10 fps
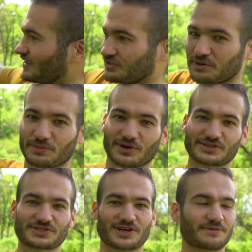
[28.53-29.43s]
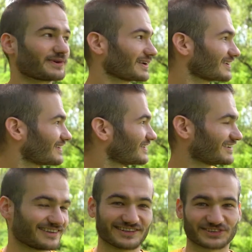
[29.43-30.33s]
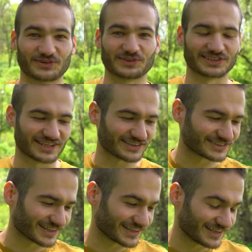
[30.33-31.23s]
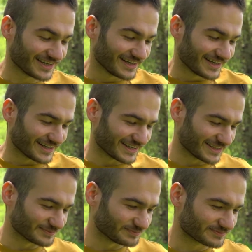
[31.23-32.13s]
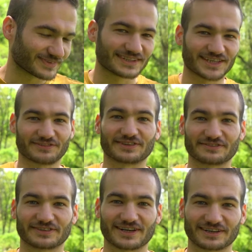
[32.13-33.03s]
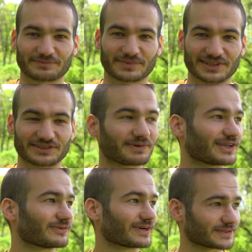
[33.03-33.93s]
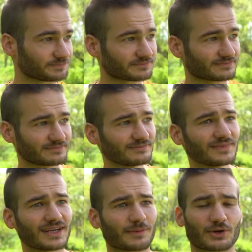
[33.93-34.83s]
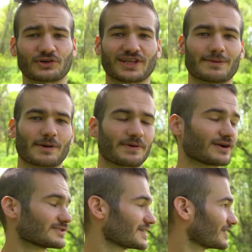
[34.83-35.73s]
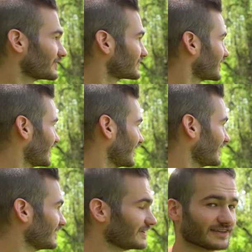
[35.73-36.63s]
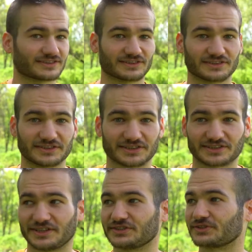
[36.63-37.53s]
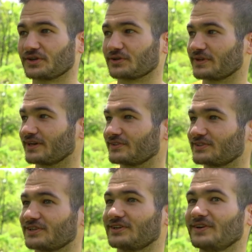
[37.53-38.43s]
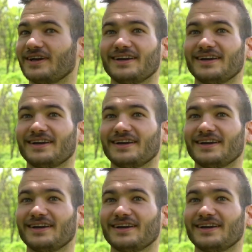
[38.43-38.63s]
There are birds chirping. It is gorgeous outside. Different vlogging place, by the way. I'm currently at my parents' house and it's literally just nature all around. So